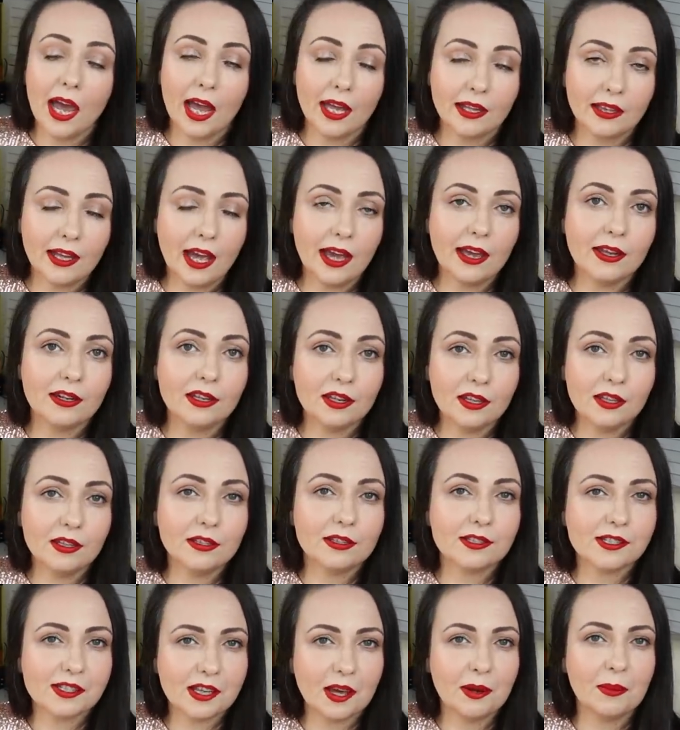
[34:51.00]
and I
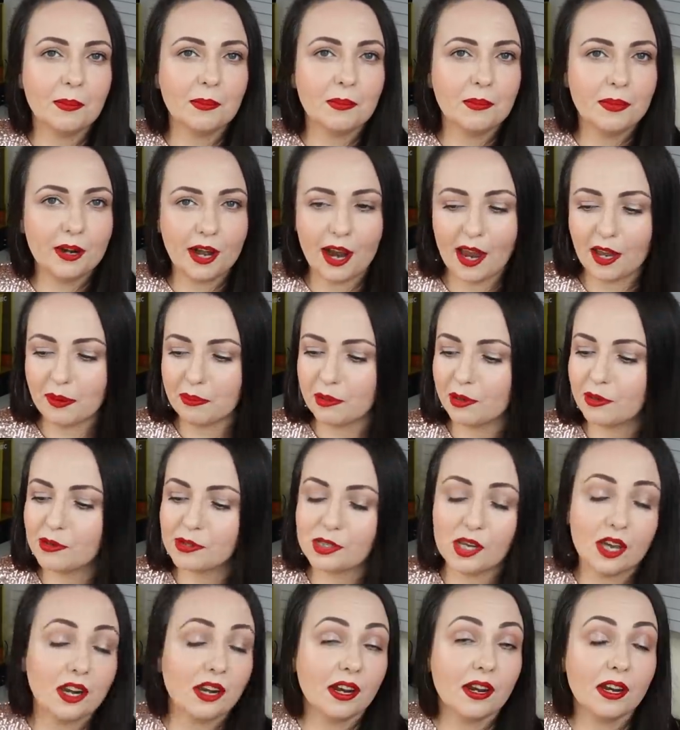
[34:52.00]
need some break
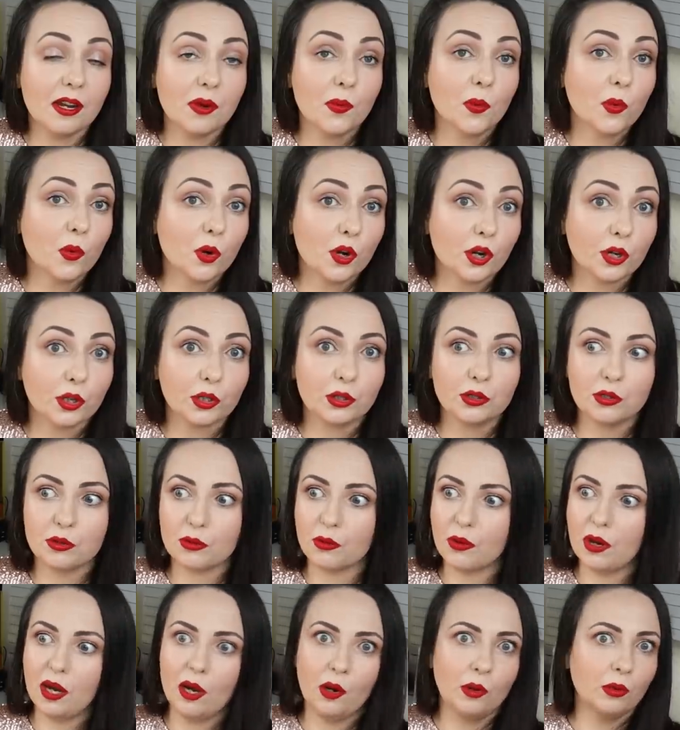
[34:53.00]
because I really worked
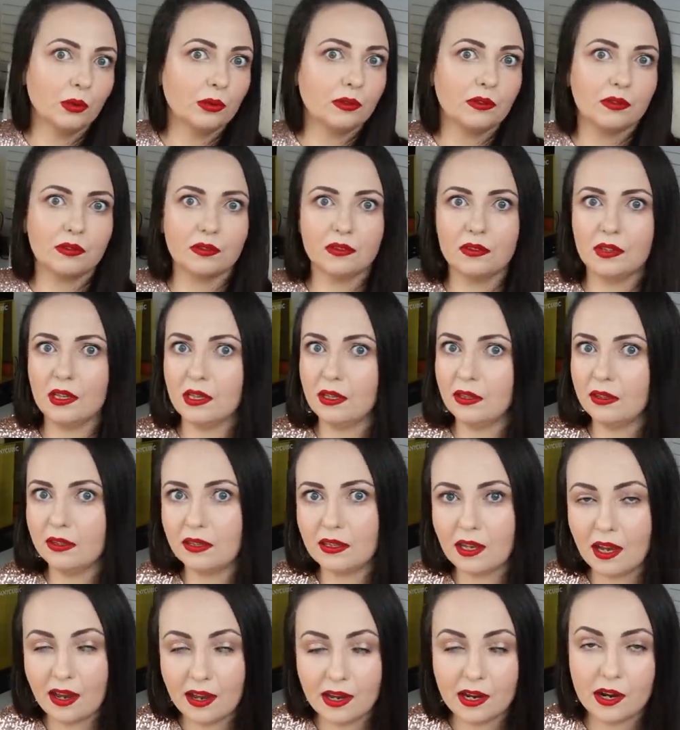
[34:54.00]
throughout the
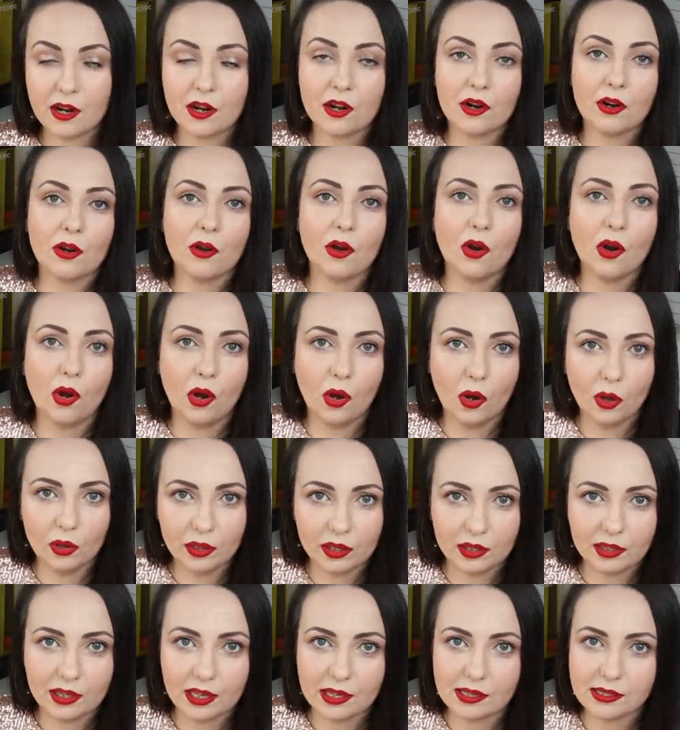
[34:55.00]
entire
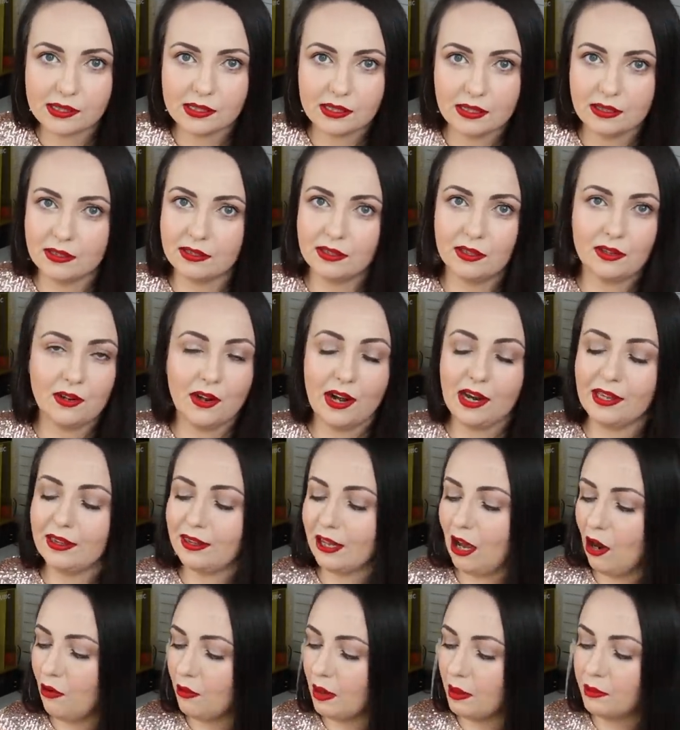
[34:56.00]
holiday season.
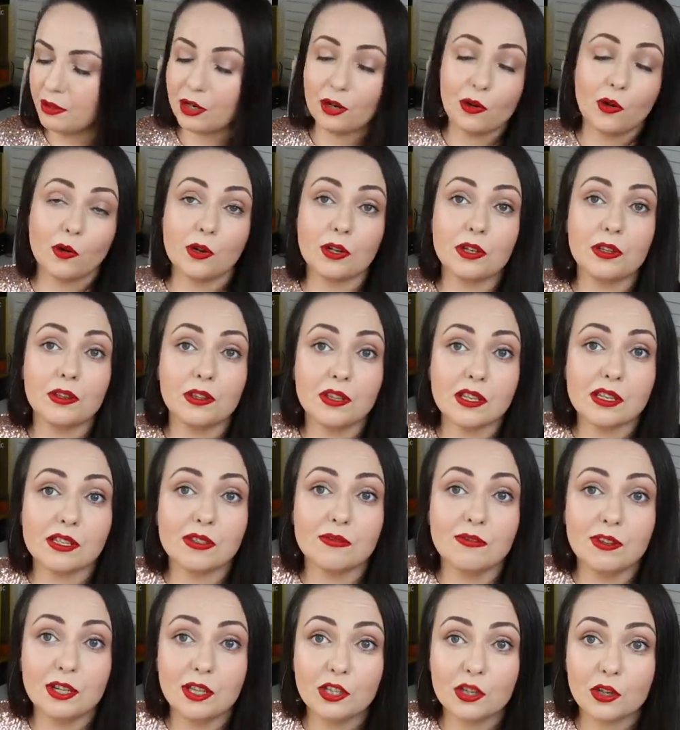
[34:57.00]
Right now I'm recording
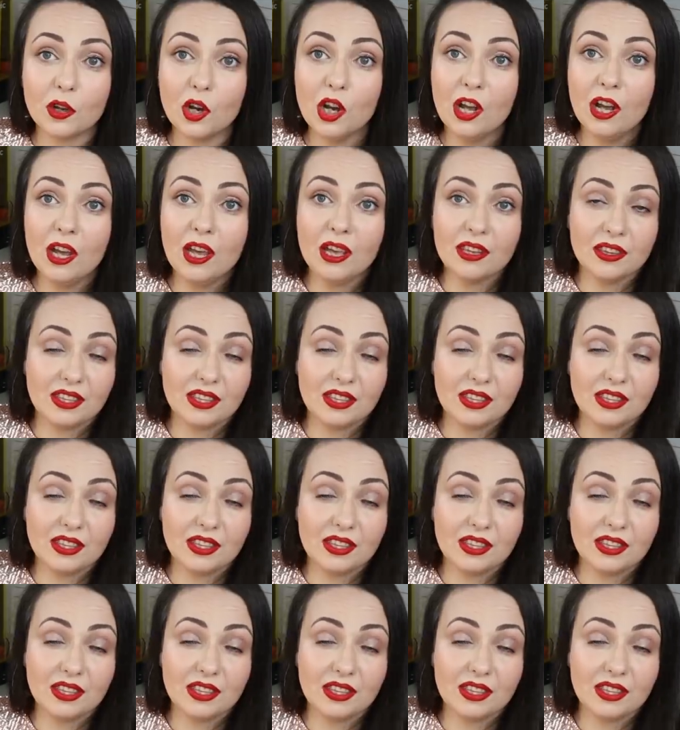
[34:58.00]
this video.